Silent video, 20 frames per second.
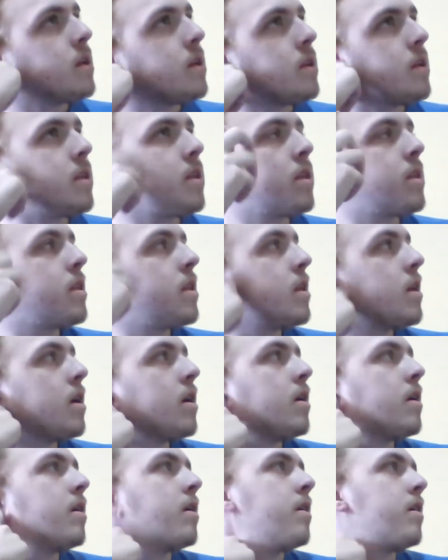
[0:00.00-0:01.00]

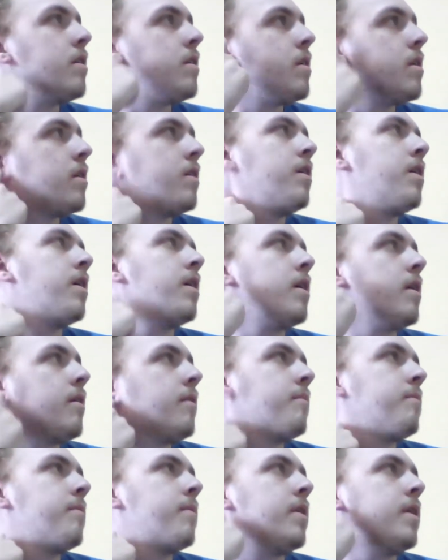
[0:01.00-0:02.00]
So, uh, so yeah,
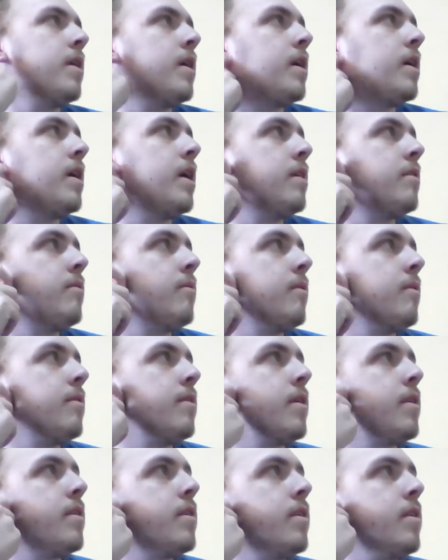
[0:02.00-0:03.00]
um, doing
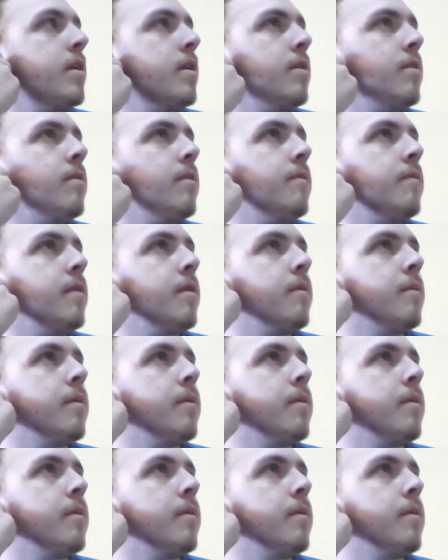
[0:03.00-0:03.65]
this. He's doing thing